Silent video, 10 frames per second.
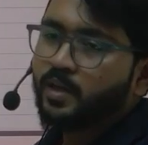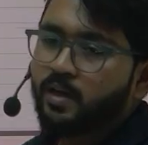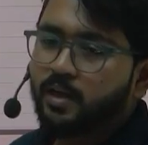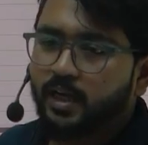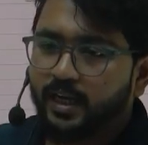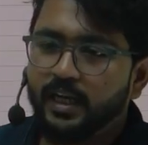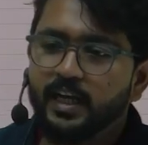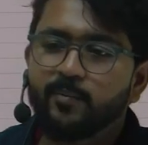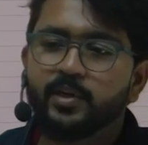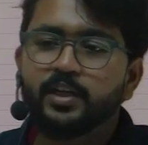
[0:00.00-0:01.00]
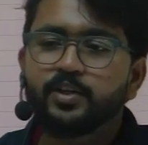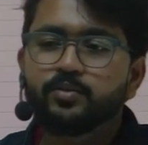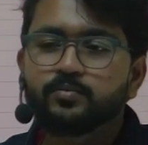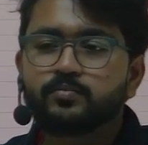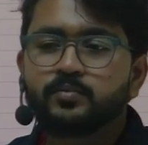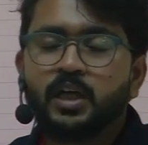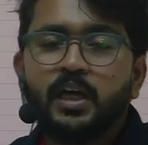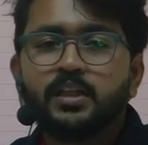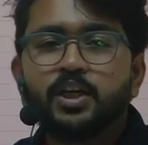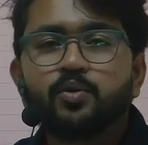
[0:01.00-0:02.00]
Again I am telling you,
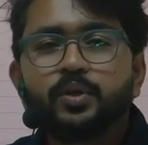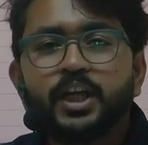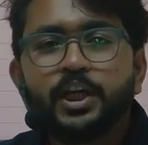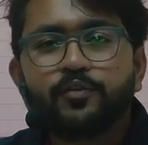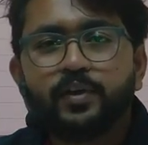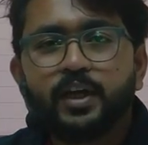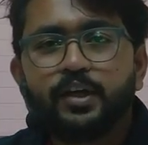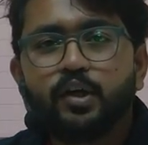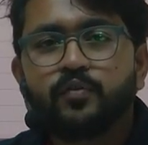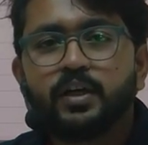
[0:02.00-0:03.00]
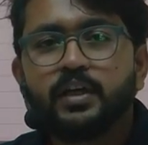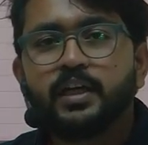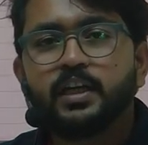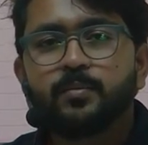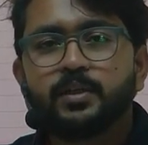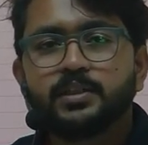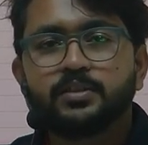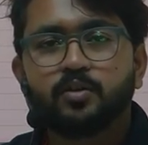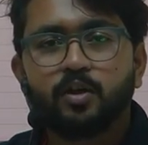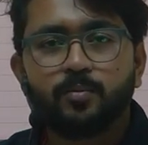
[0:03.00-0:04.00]
the unique field of our database is
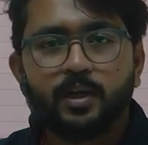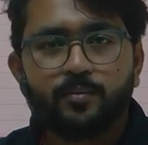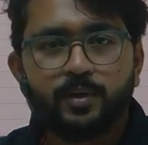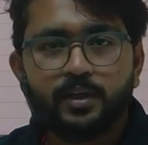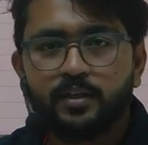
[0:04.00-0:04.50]
called primary key.